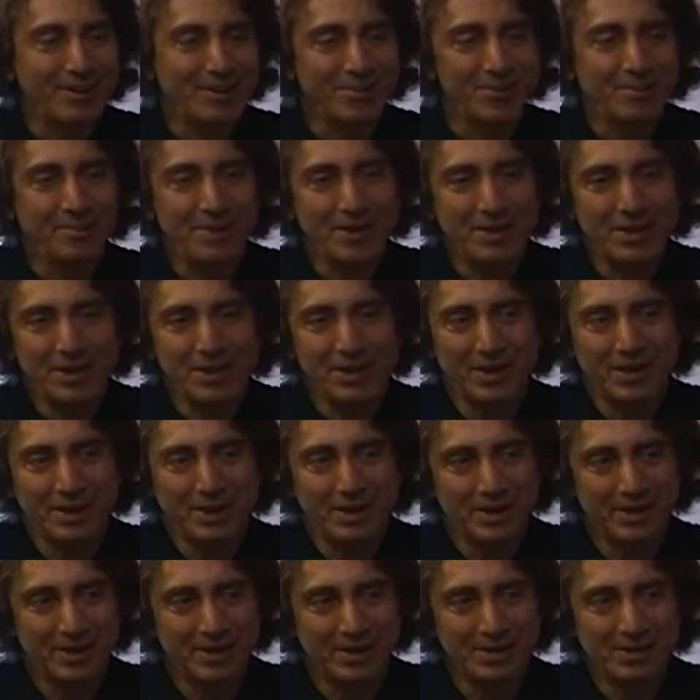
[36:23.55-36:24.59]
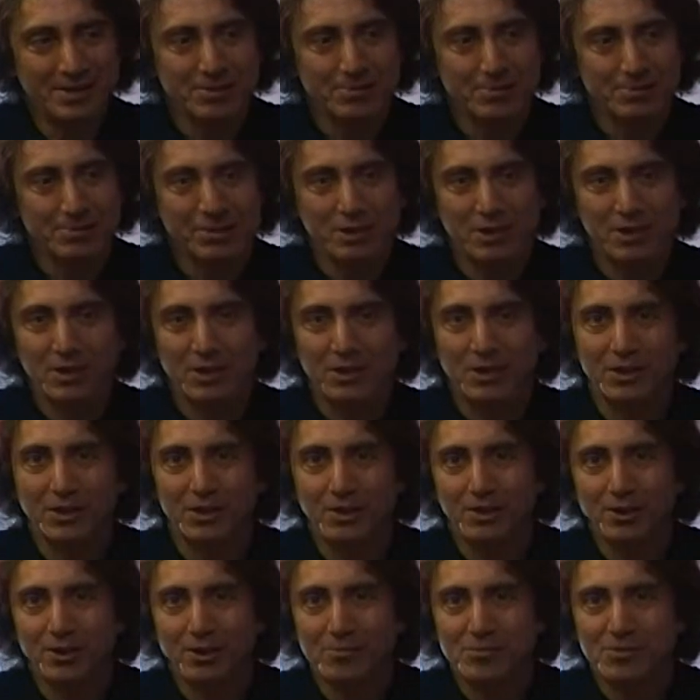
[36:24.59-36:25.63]
it could be uh,
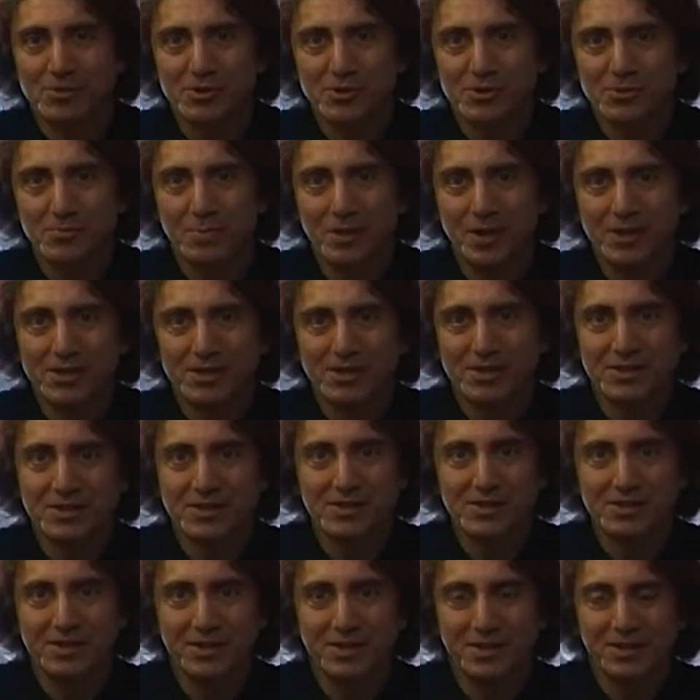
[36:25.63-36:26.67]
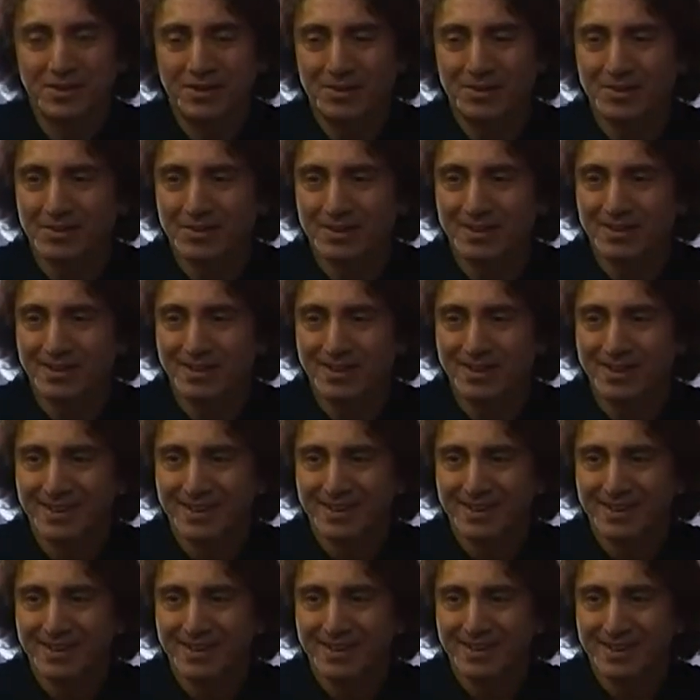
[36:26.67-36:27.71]
particular herbs and spices, you know.
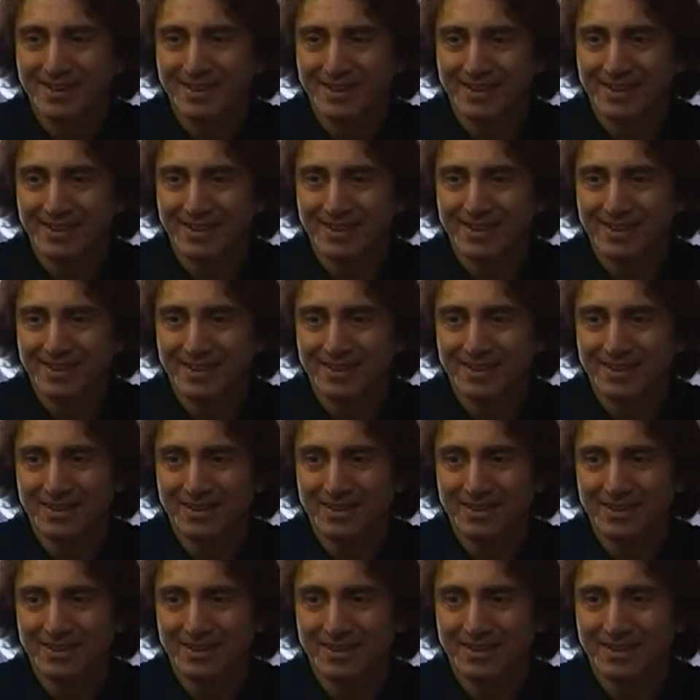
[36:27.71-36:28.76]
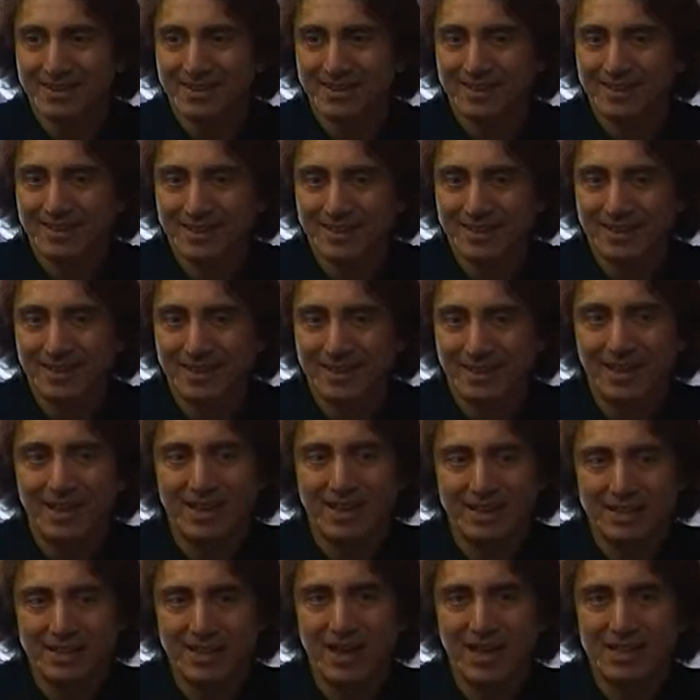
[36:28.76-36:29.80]
Uh, it,
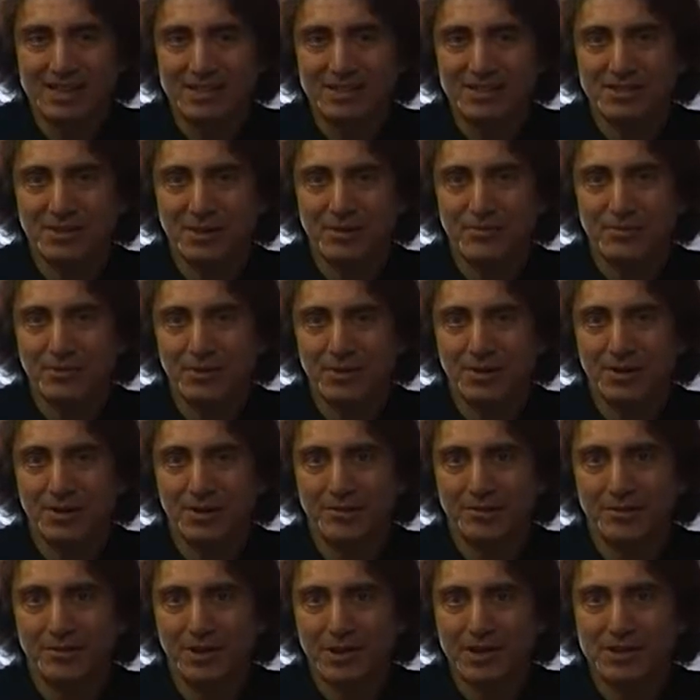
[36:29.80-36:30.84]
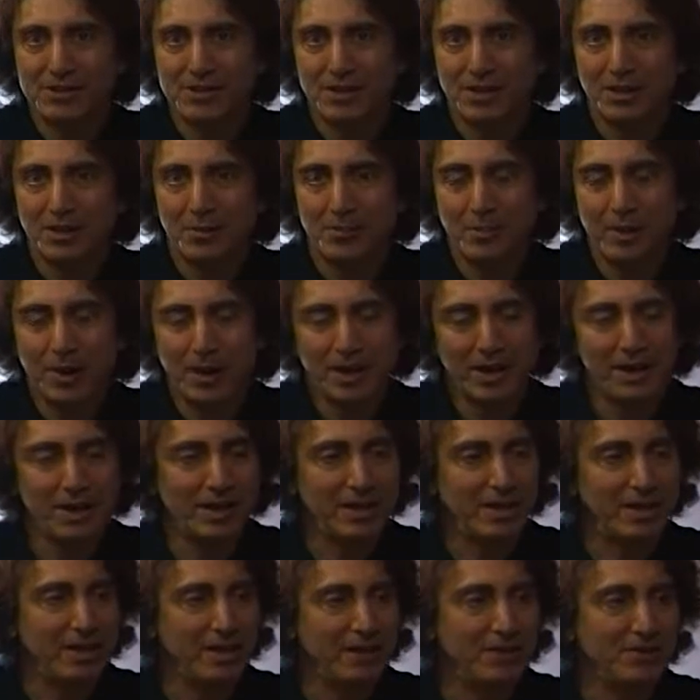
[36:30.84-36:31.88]
it, has different effects on the
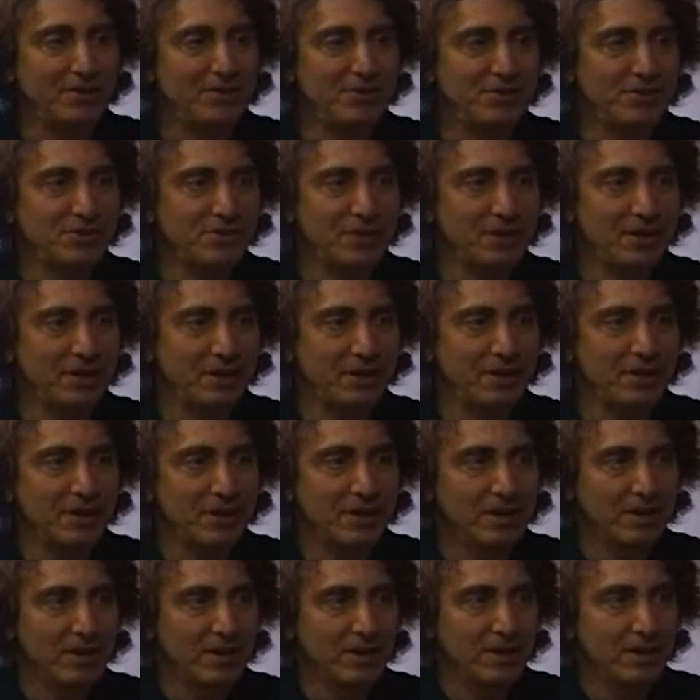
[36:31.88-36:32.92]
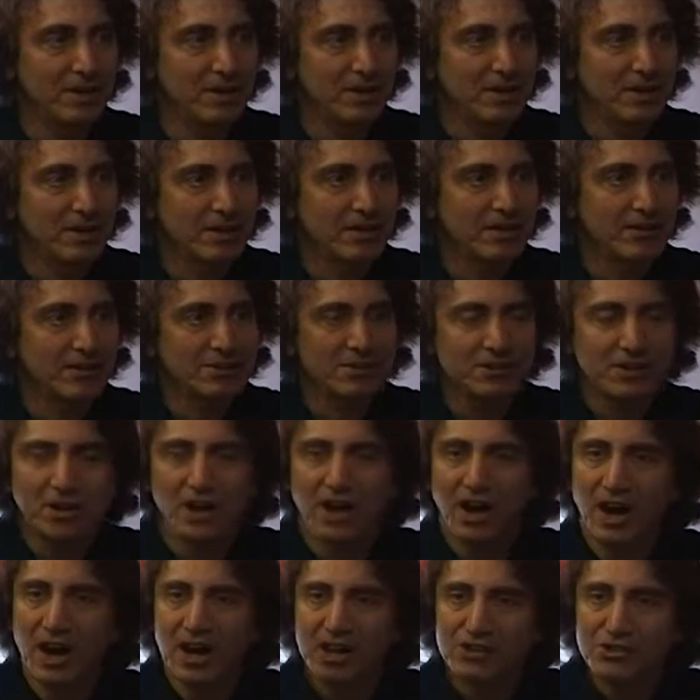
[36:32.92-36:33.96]
body, and then there's uh, there's
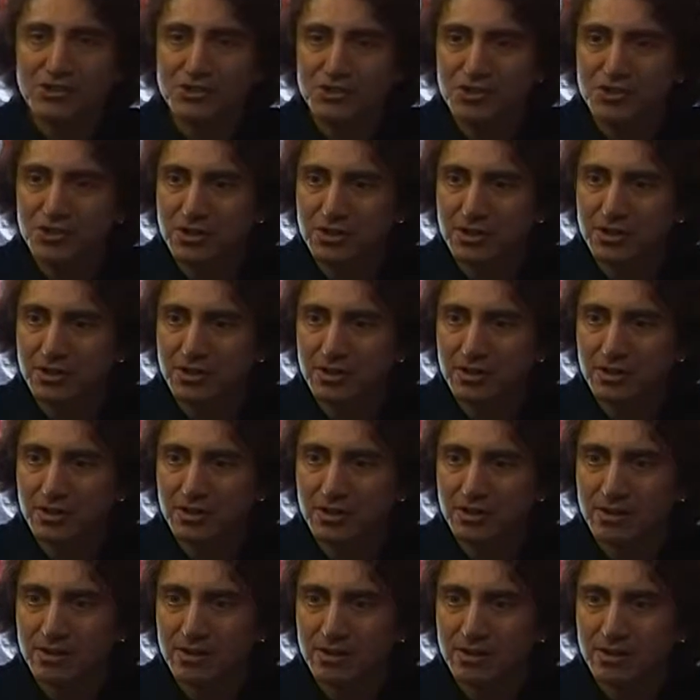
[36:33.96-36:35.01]
an oxygen